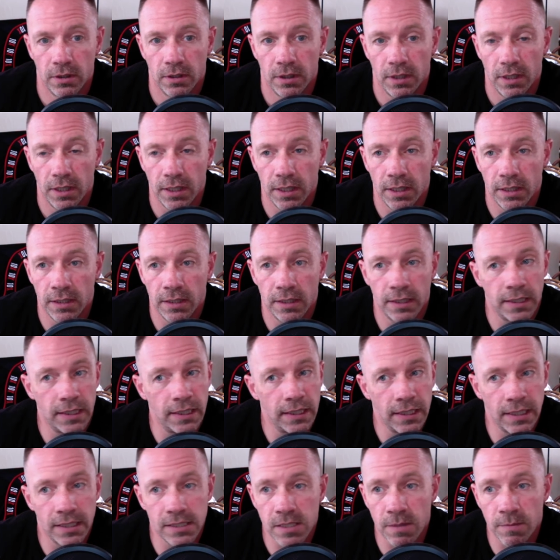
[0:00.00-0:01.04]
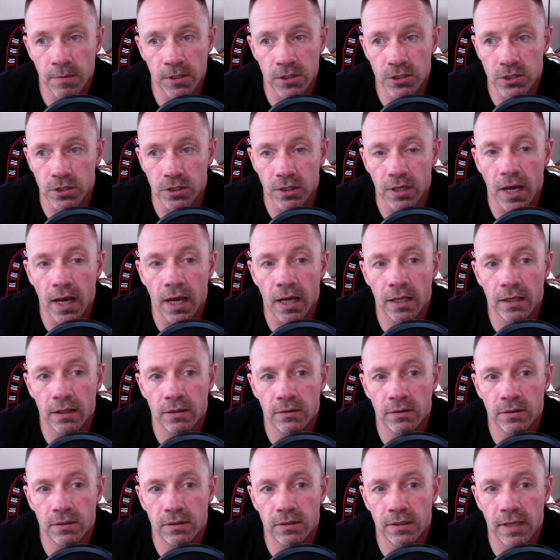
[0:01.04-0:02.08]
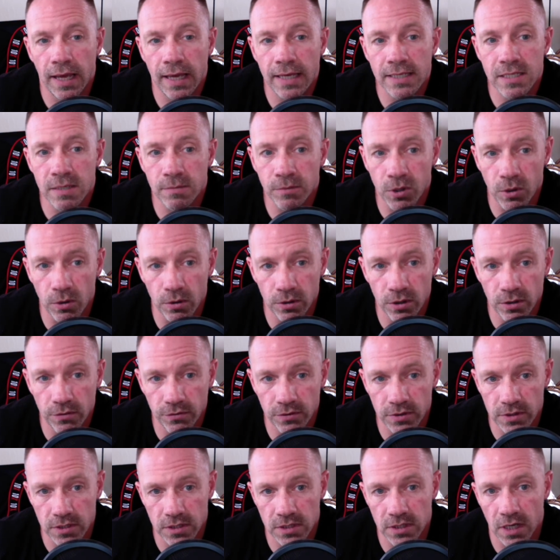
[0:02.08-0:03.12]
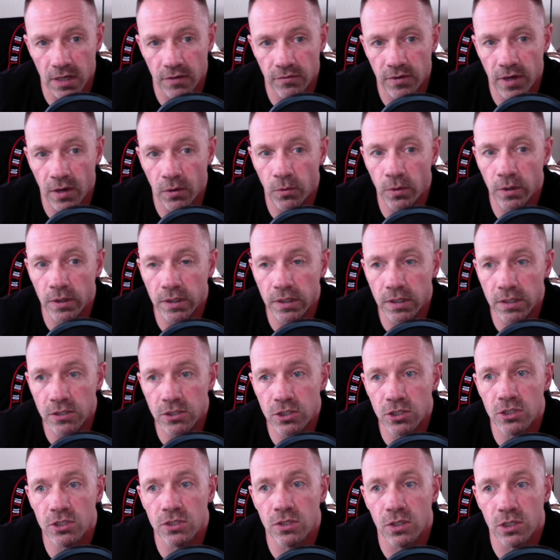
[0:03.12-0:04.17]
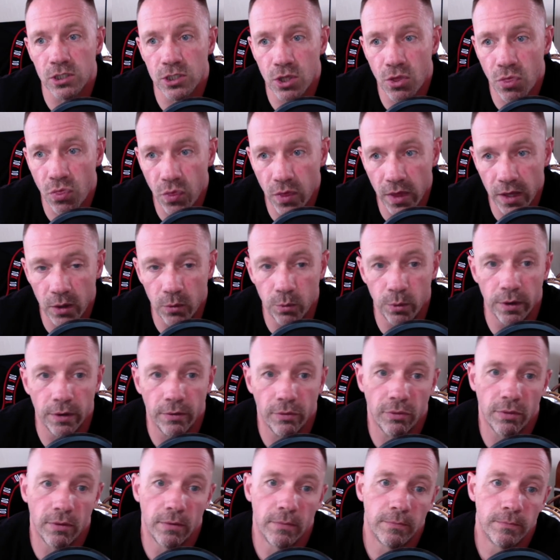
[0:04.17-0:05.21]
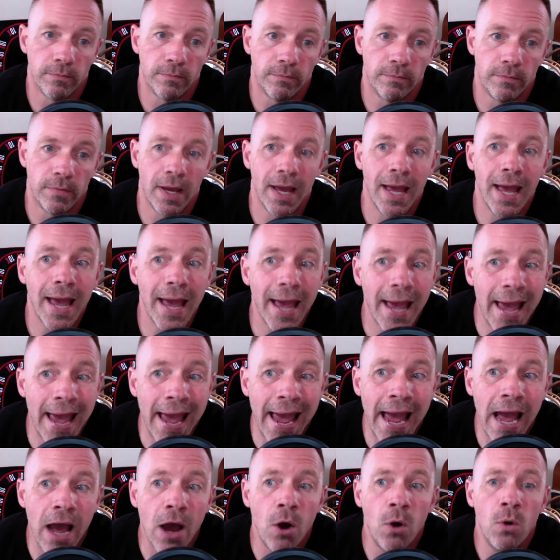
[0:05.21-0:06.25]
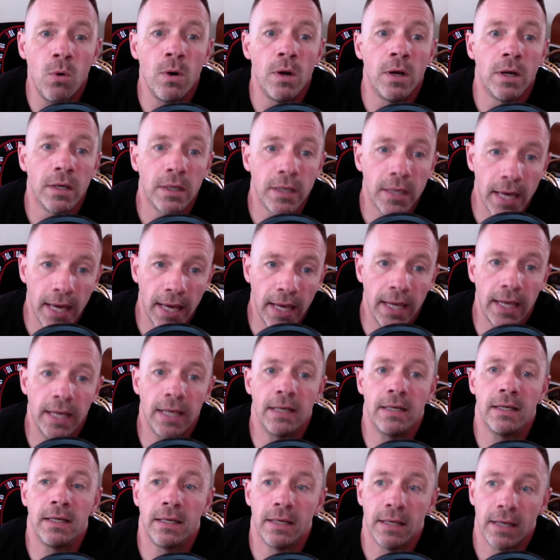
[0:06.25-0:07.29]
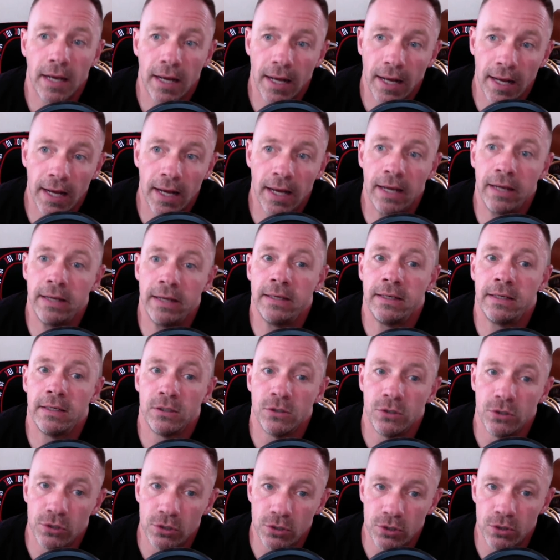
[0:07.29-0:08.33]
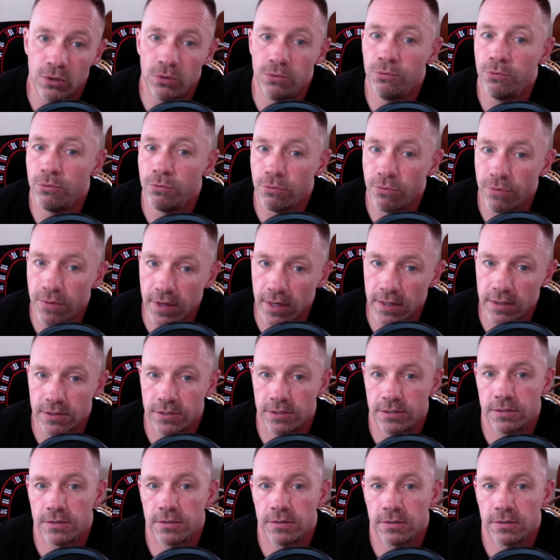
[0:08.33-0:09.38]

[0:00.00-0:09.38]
And again, as I mentioned, I, as I'm going over this stuff, I want you to just think with how can I do this?